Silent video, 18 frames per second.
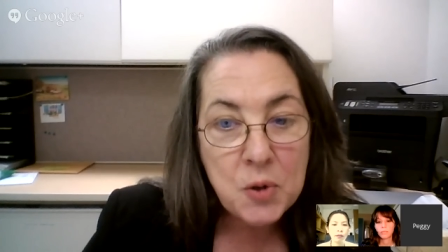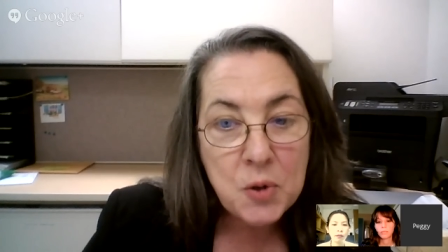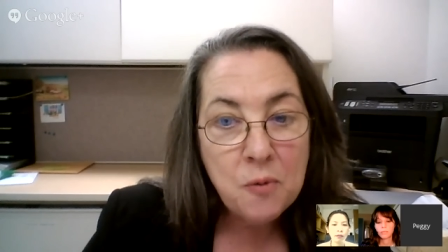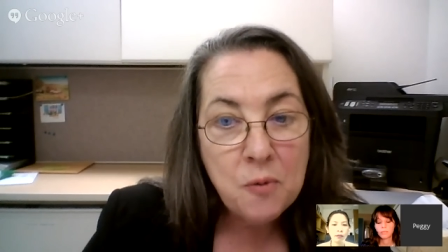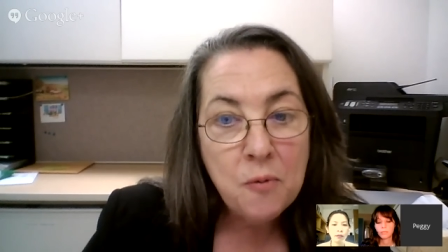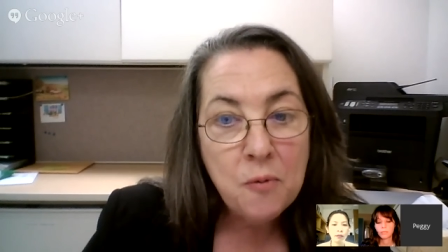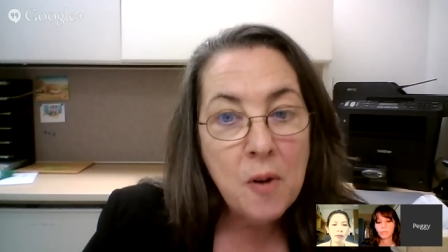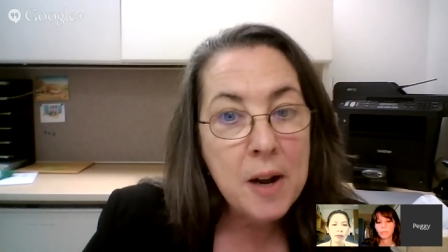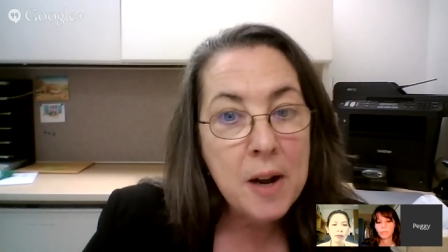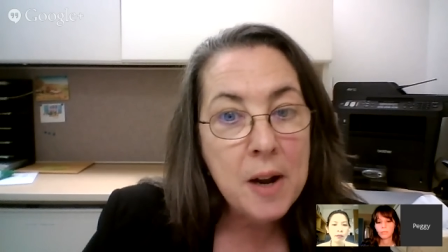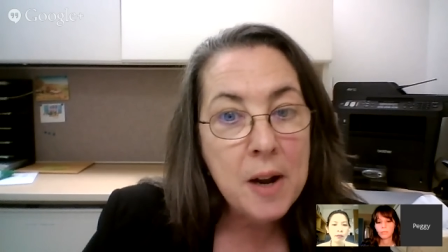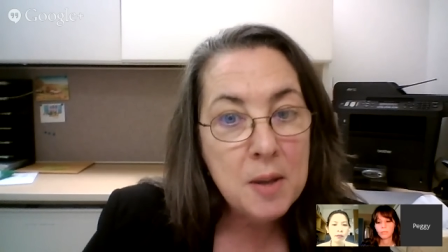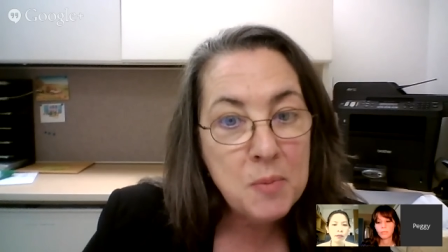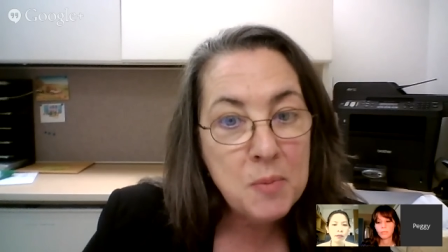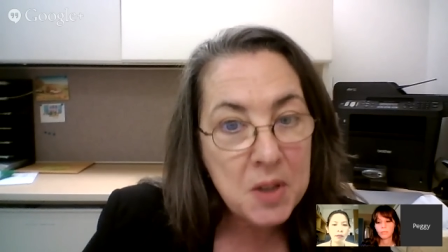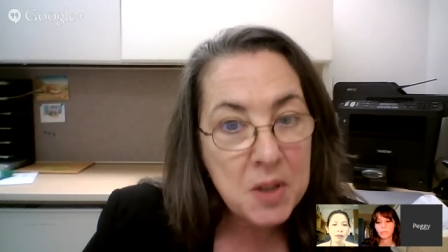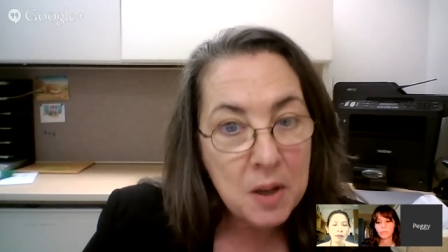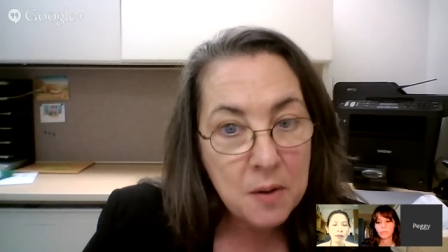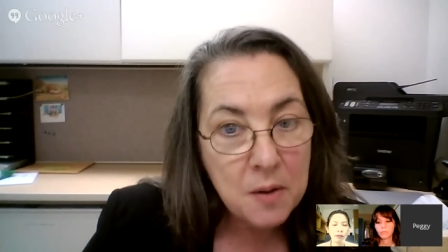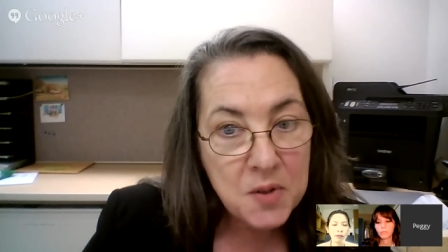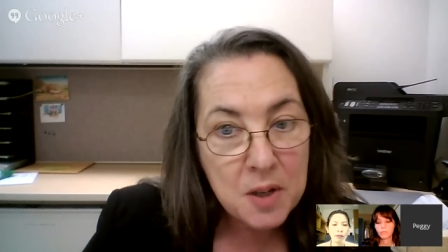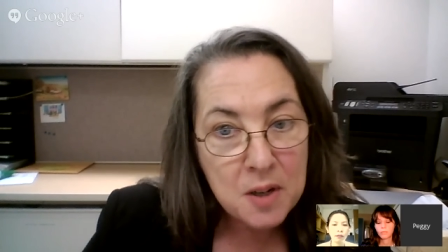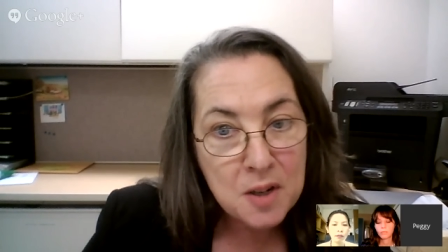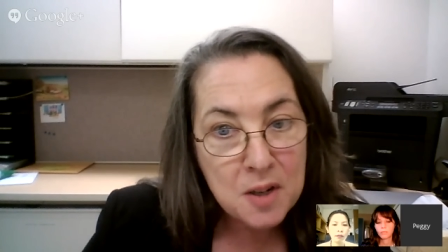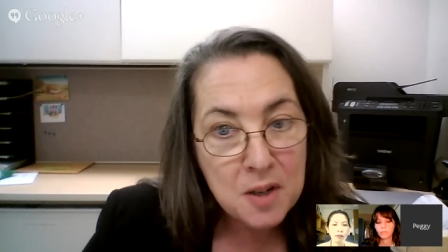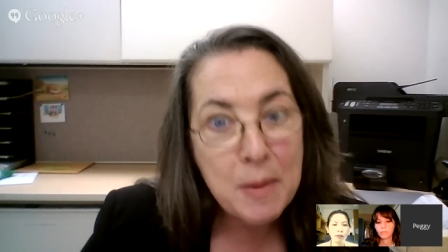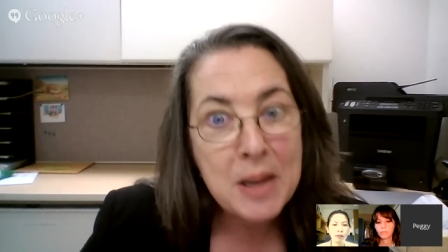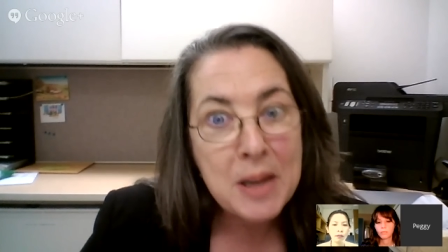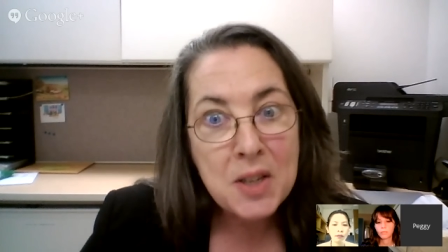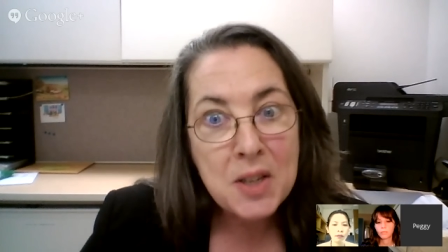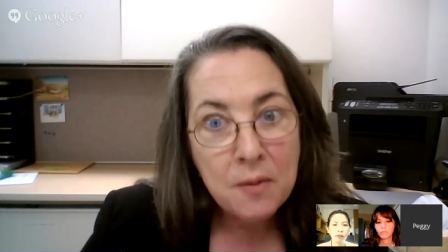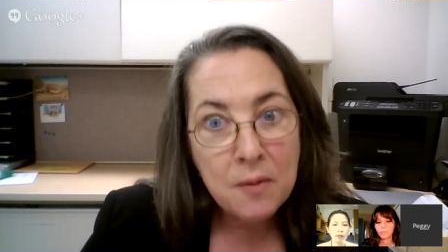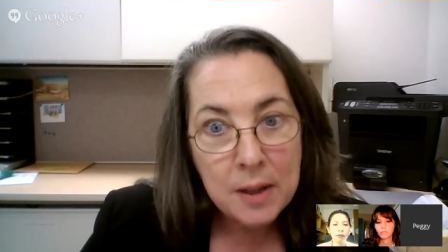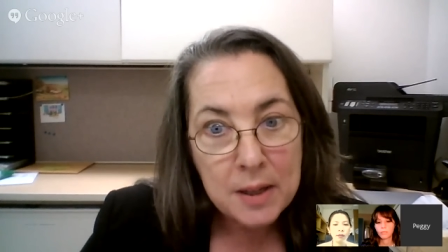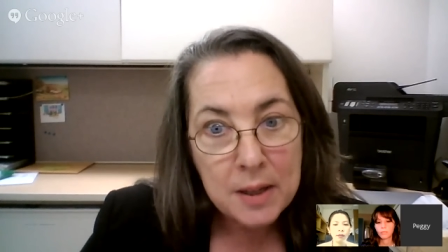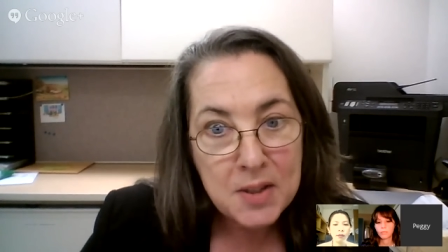who find themselves in domestic
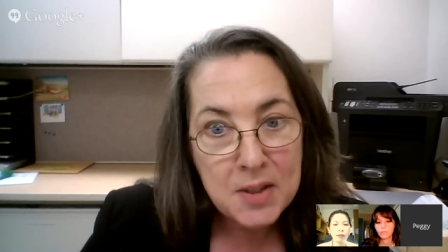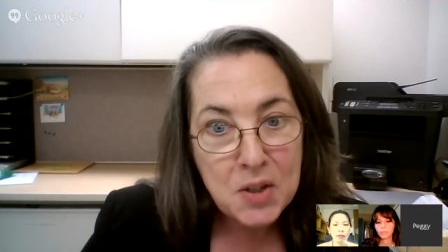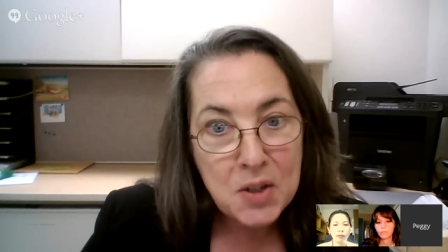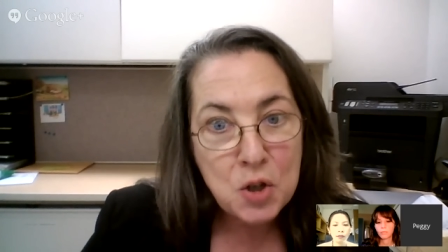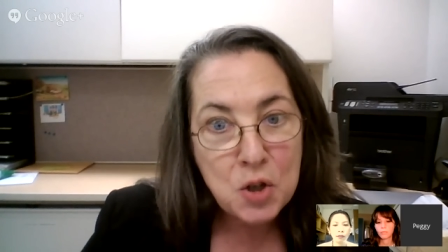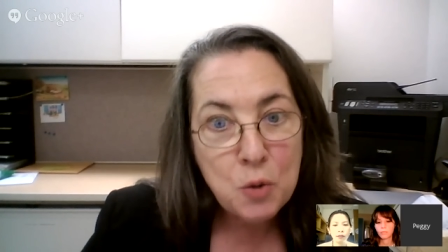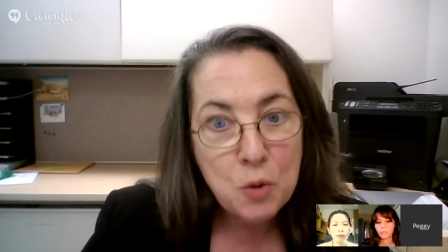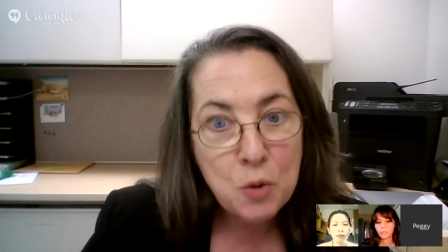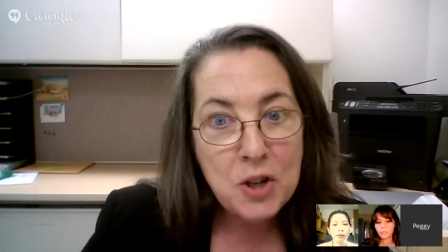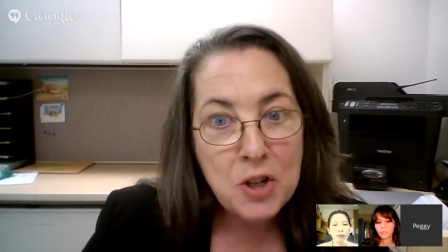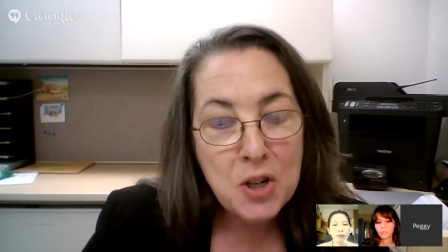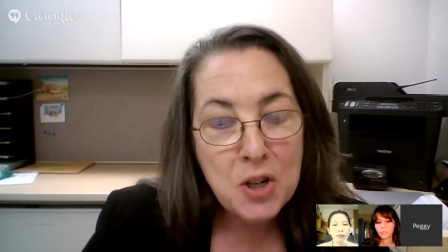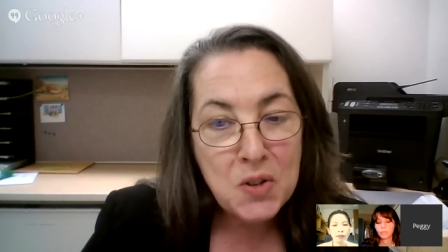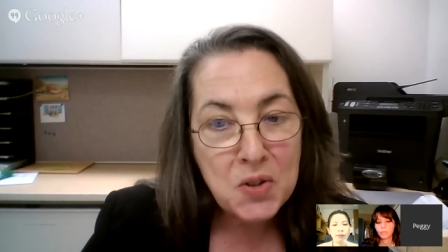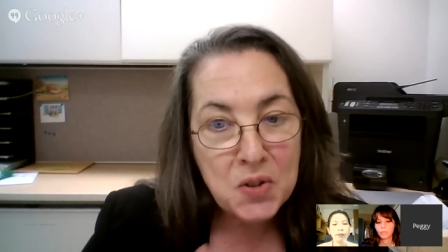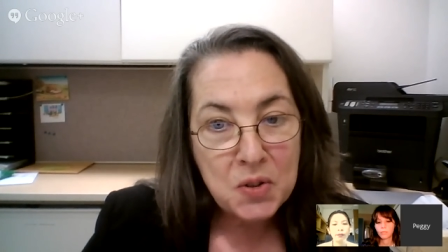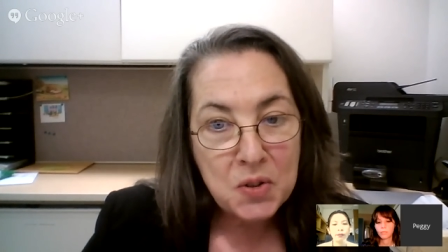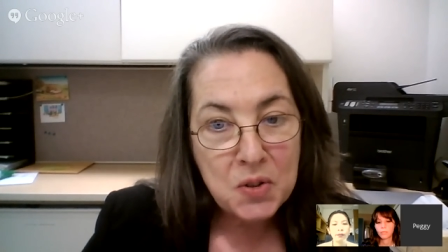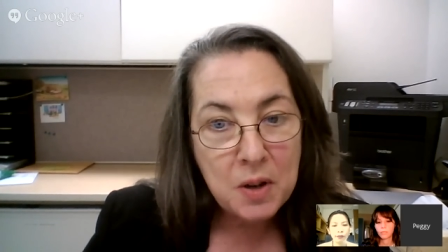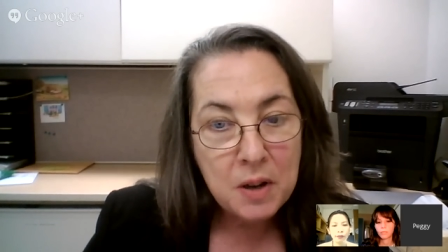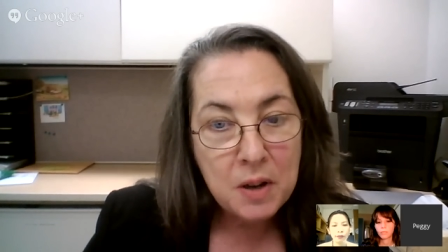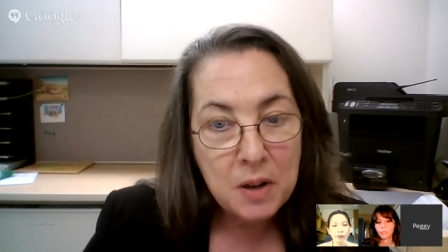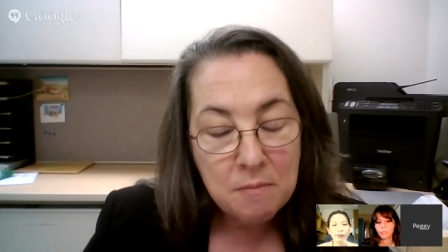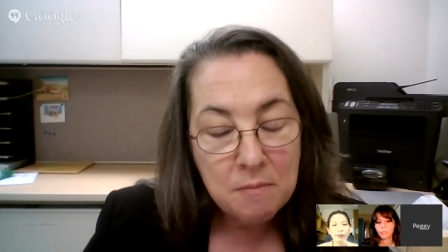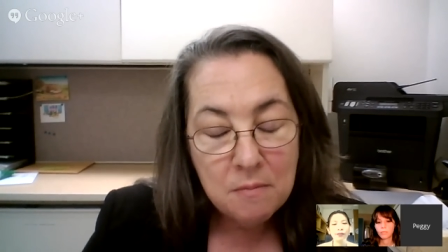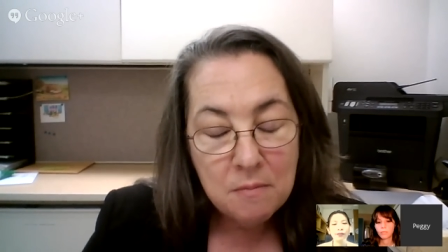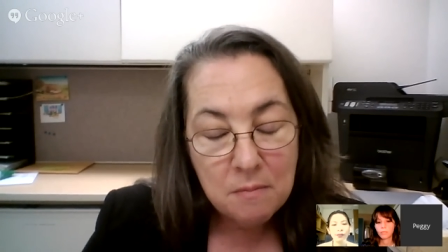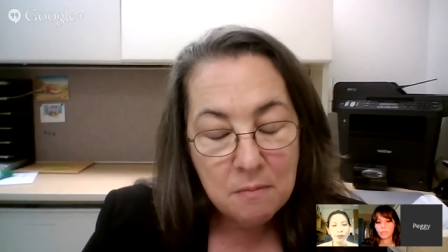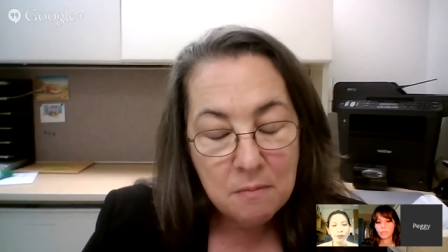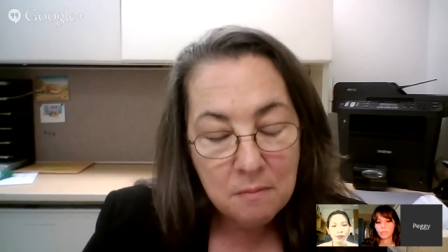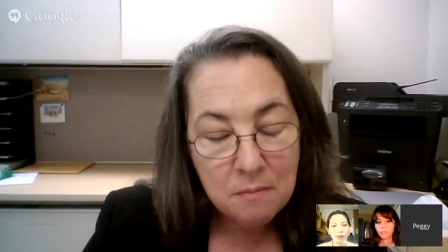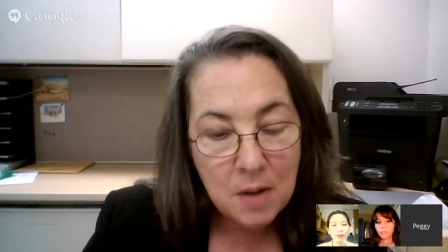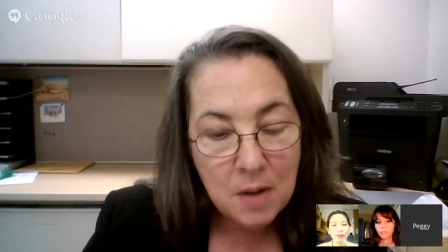violence situations and